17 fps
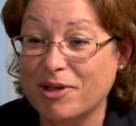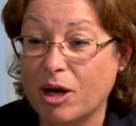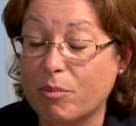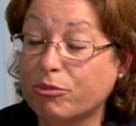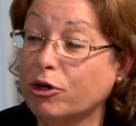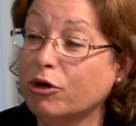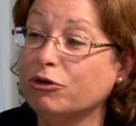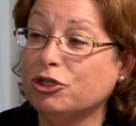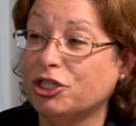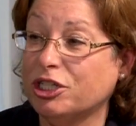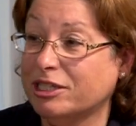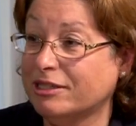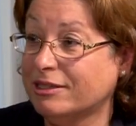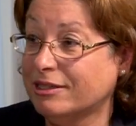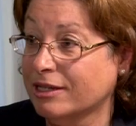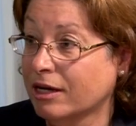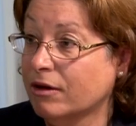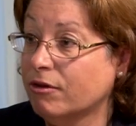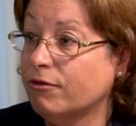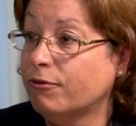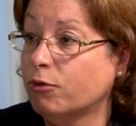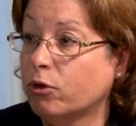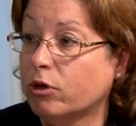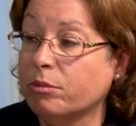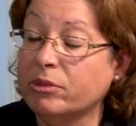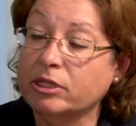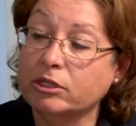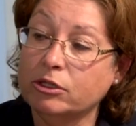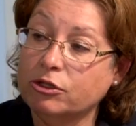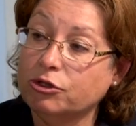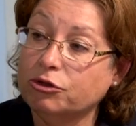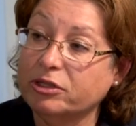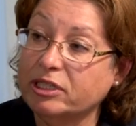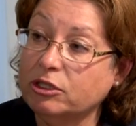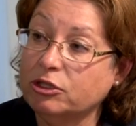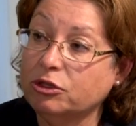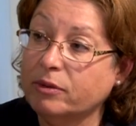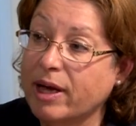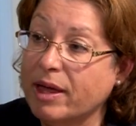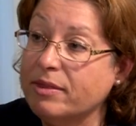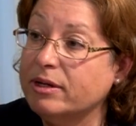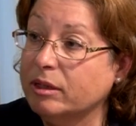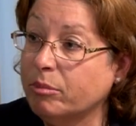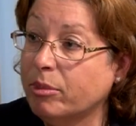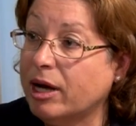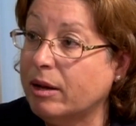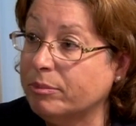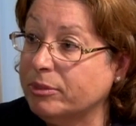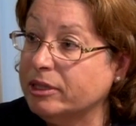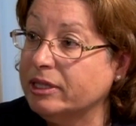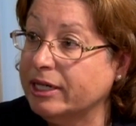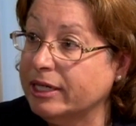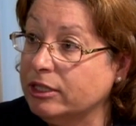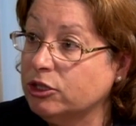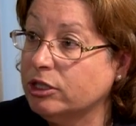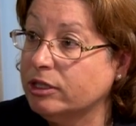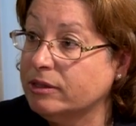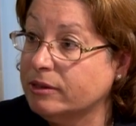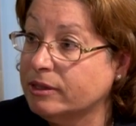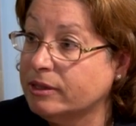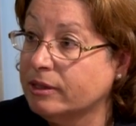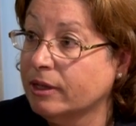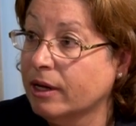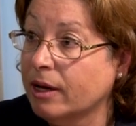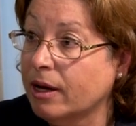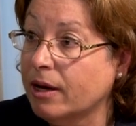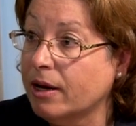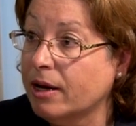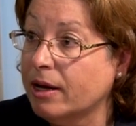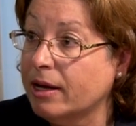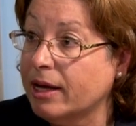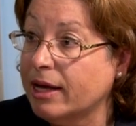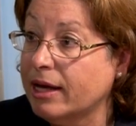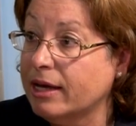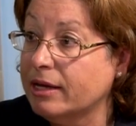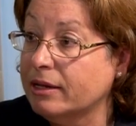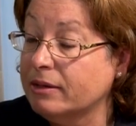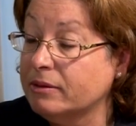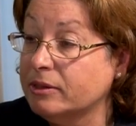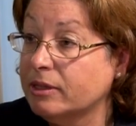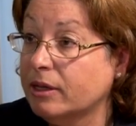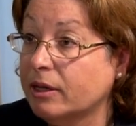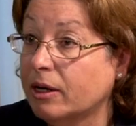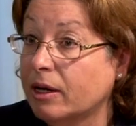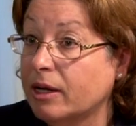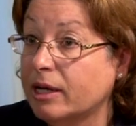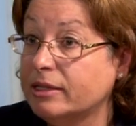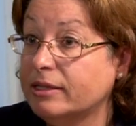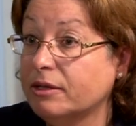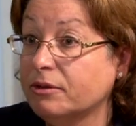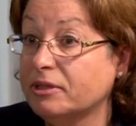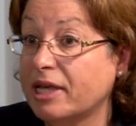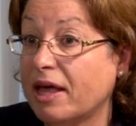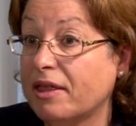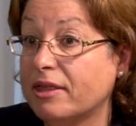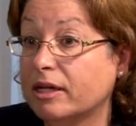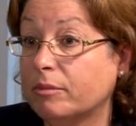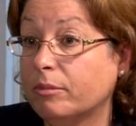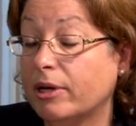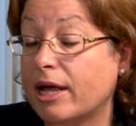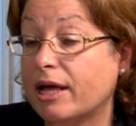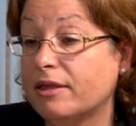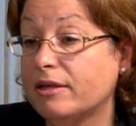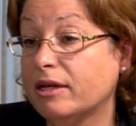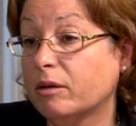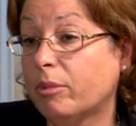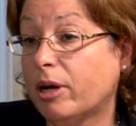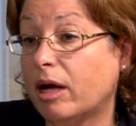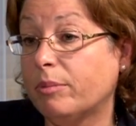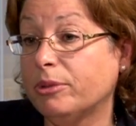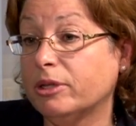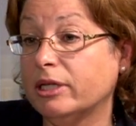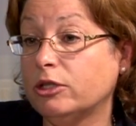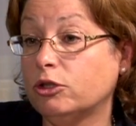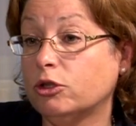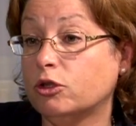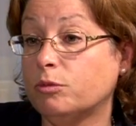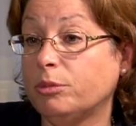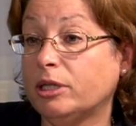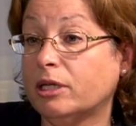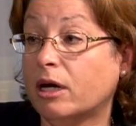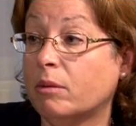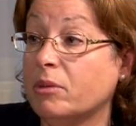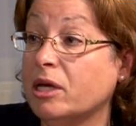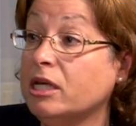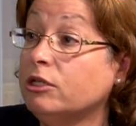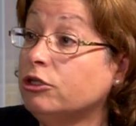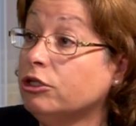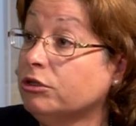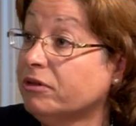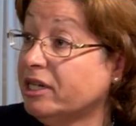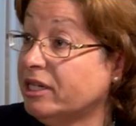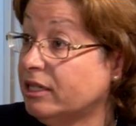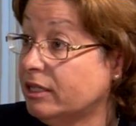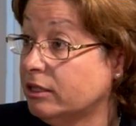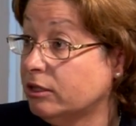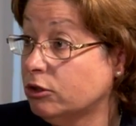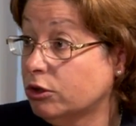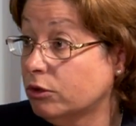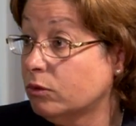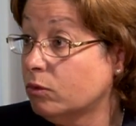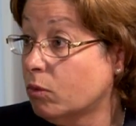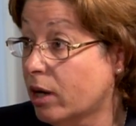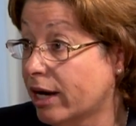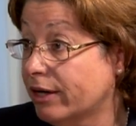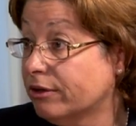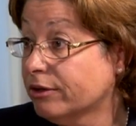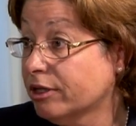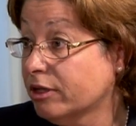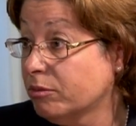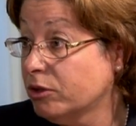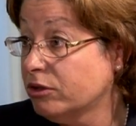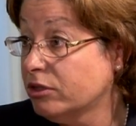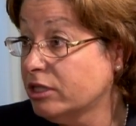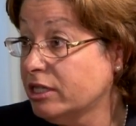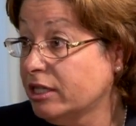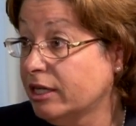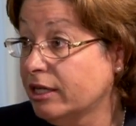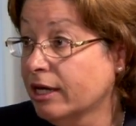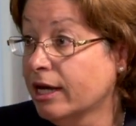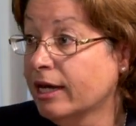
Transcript: approaches for ministering to ethnic populations. As those ethnic populations become integrated into the wider community,